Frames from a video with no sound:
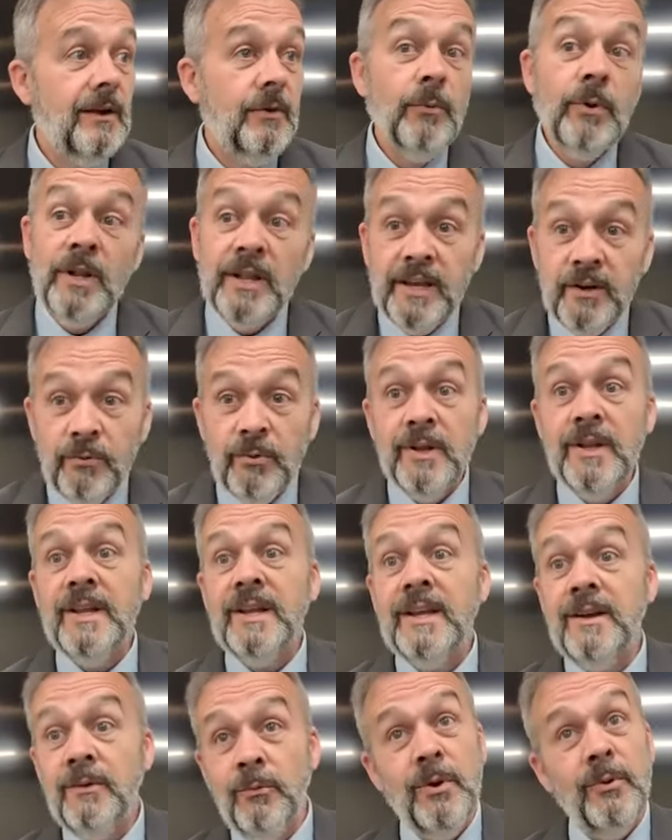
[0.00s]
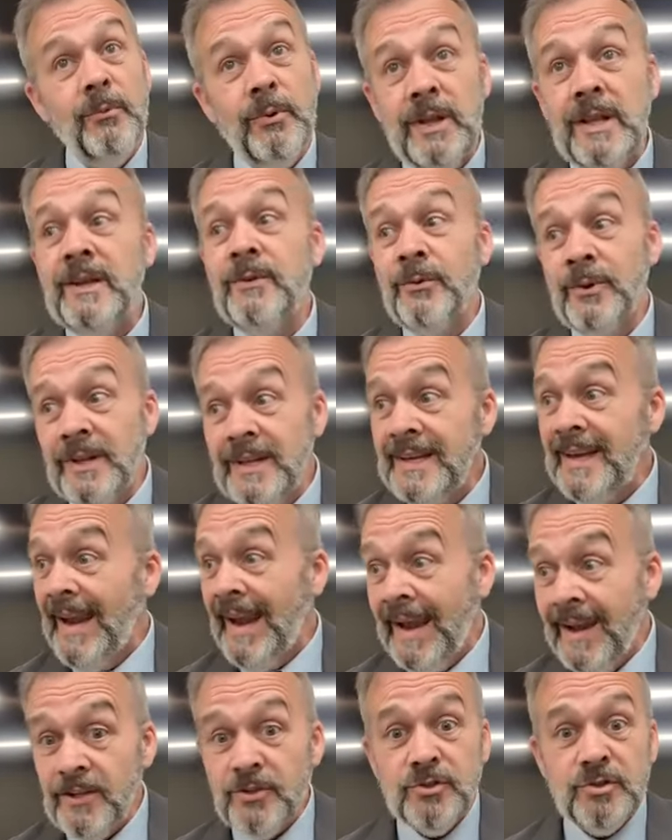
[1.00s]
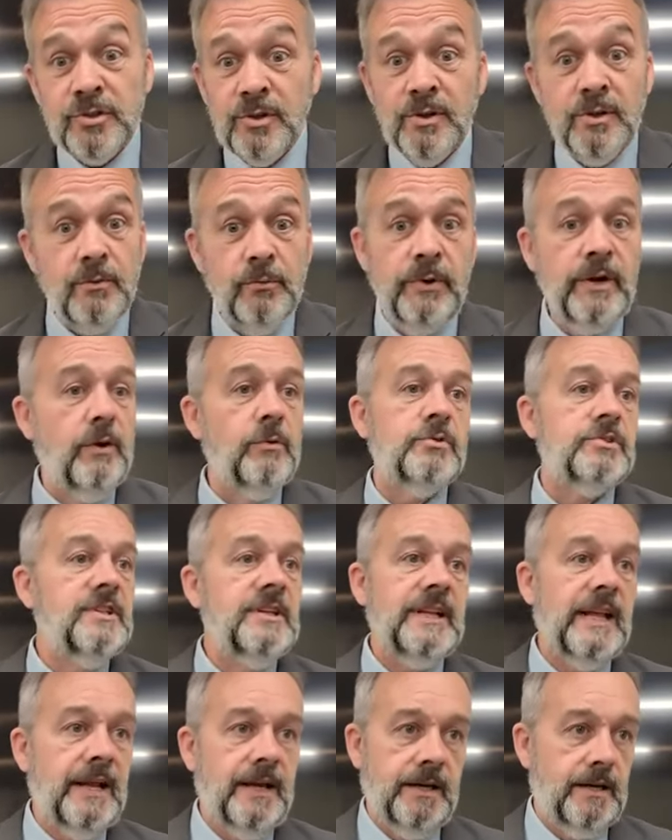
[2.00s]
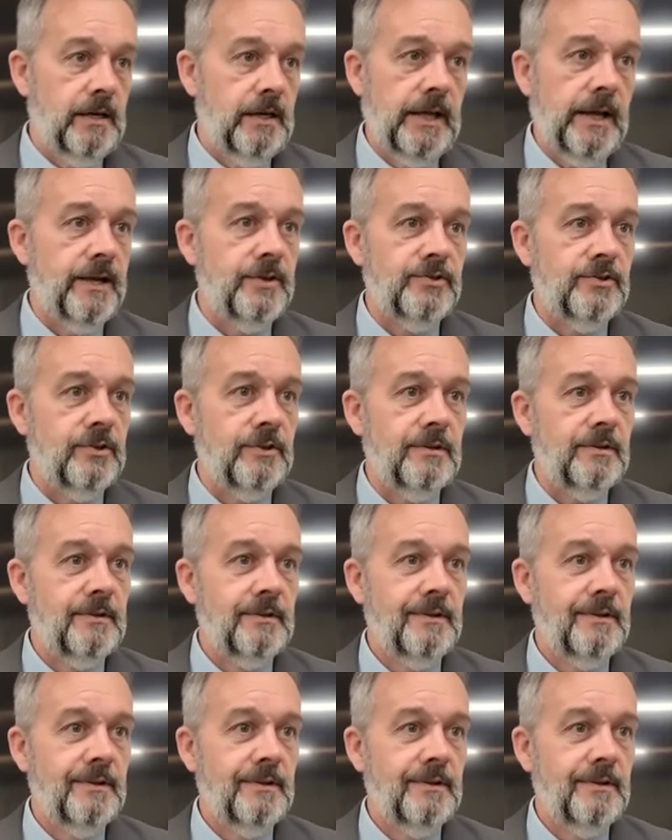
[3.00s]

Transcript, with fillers: Will he really will he really answer? We don't see that in Elijah.